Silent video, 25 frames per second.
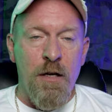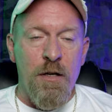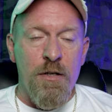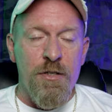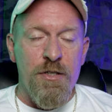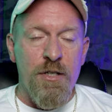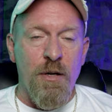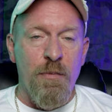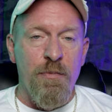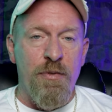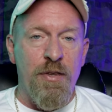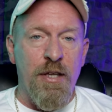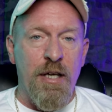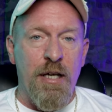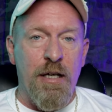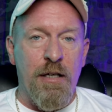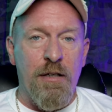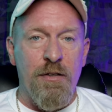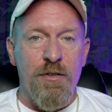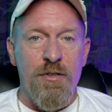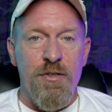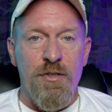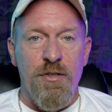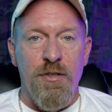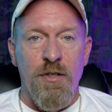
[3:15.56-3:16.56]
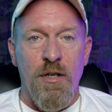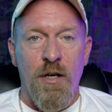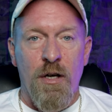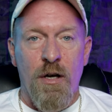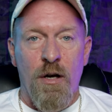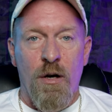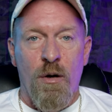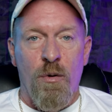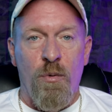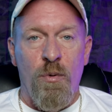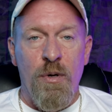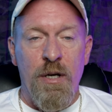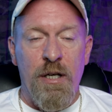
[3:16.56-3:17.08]
Some things
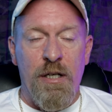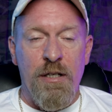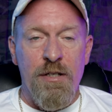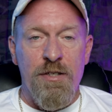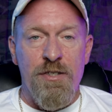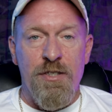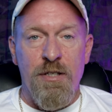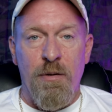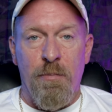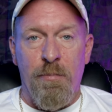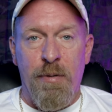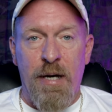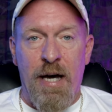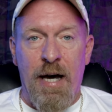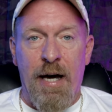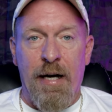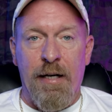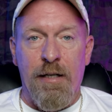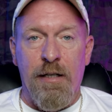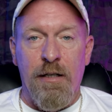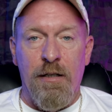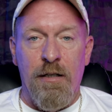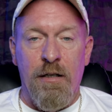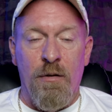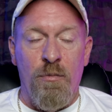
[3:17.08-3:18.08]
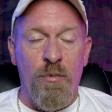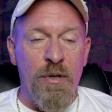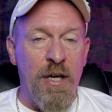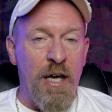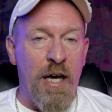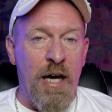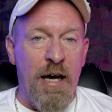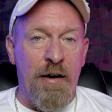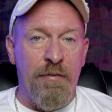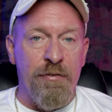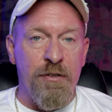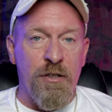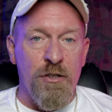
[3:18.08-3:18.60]
we can sit back and we
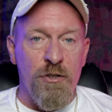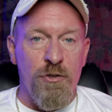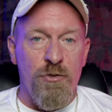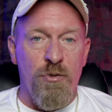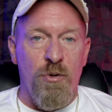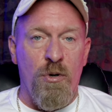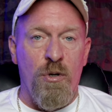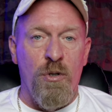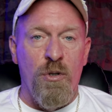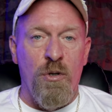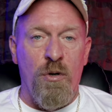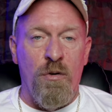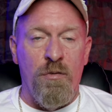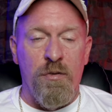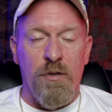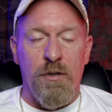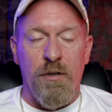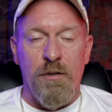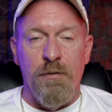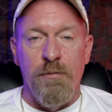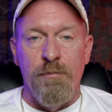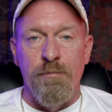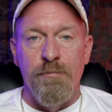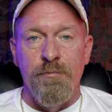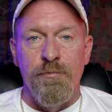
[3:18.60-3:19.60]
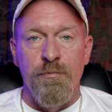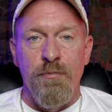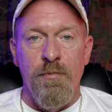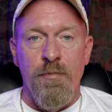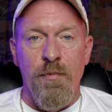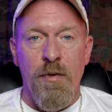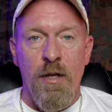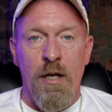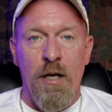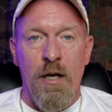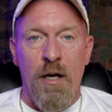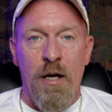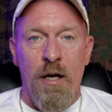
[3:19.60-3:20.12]
have control over.
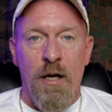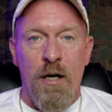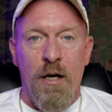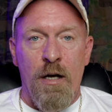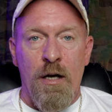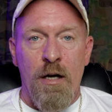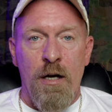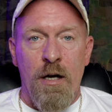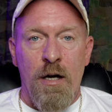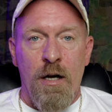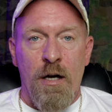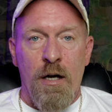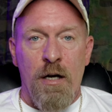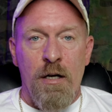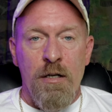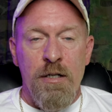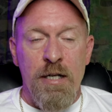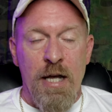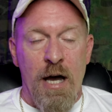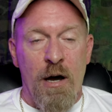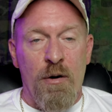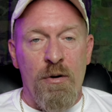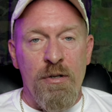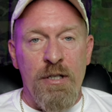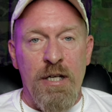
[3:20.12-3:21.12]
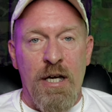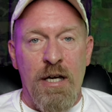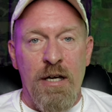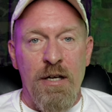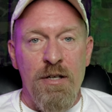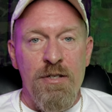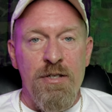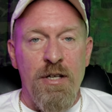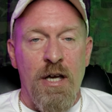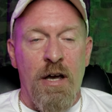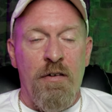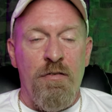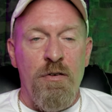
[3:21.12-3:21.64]

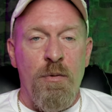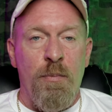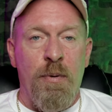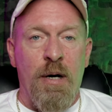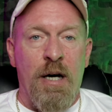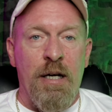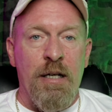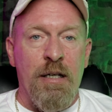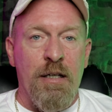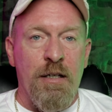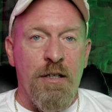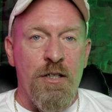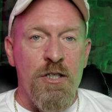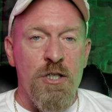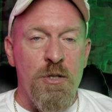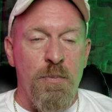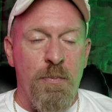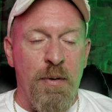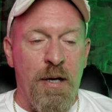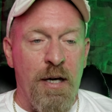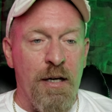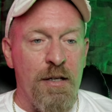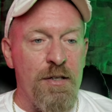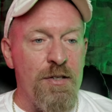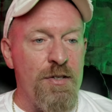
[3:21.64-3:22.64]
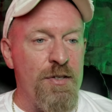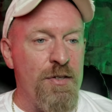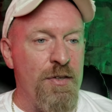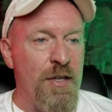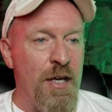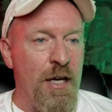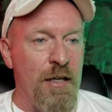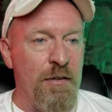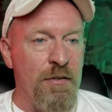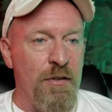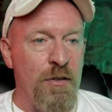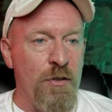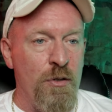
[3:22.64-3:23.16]
Nowadays, everybody expects
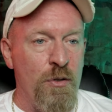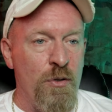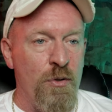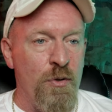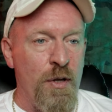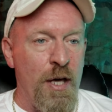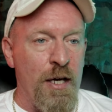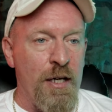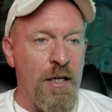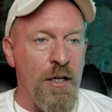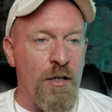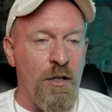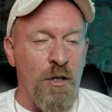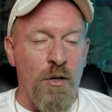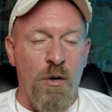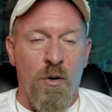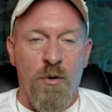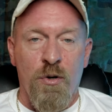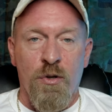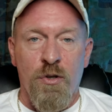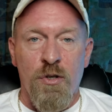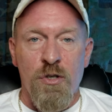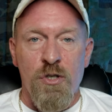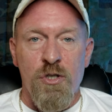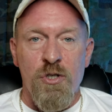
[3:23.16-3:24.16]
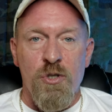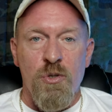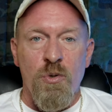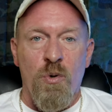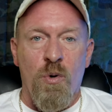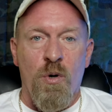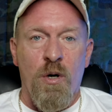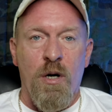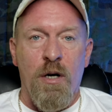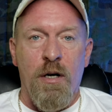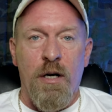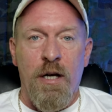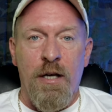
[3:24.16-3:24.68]
that you know, they can go to the
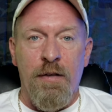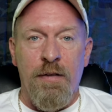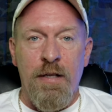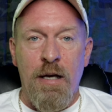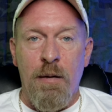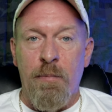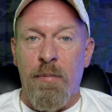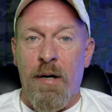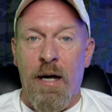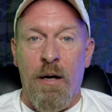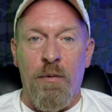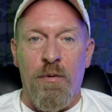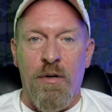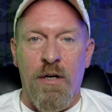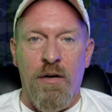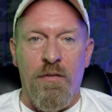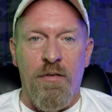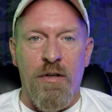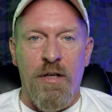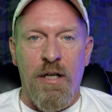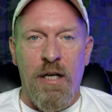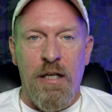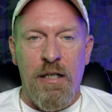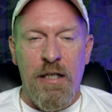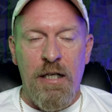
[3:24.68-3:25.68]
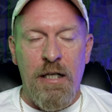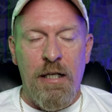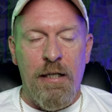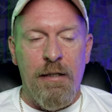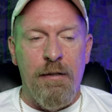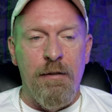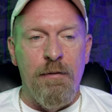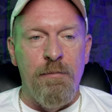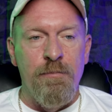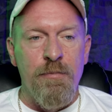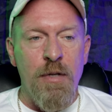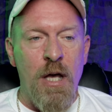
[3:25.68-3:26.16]
store and they buy whatever they need.